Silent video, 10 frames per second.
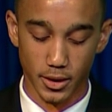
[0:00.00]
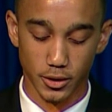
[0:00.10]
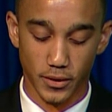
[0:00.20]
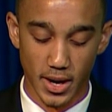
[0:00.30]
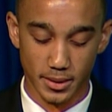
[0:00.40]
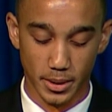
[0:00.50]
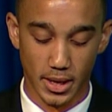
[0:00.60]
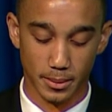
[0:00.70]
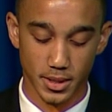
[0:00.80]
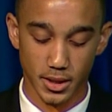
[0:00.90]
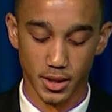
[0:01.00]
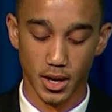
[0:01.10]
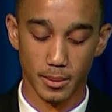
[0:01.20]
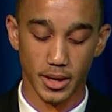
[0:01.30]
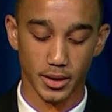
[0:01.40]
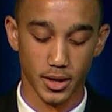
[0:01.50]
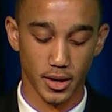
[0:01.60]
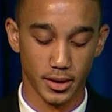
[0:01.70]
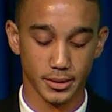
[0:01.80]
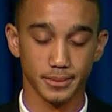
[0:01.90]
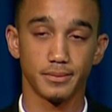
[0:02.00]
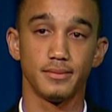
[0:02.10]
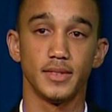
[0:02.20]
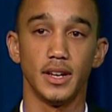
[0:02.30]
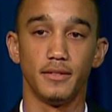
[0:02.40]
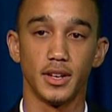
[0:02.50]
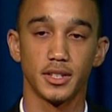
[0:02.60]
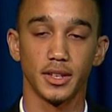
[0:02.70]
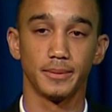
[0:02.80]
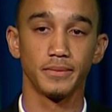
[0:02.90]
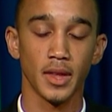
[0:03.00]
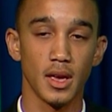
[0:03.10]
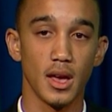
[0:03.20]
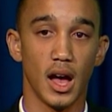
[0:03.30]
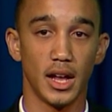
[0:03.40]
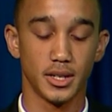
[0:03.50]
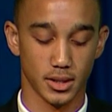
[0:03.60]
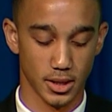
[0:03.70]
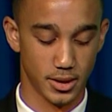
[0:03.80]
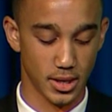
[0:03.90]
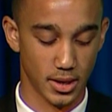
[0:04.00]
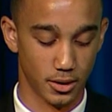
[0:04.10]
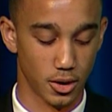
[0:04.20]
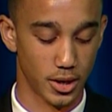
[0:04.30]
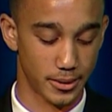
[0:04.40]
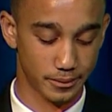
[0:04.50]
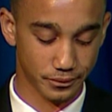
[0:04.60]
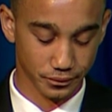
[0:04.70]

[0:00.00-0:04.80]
and those fights became such a common occurrence that eventually I just learned to ignore it.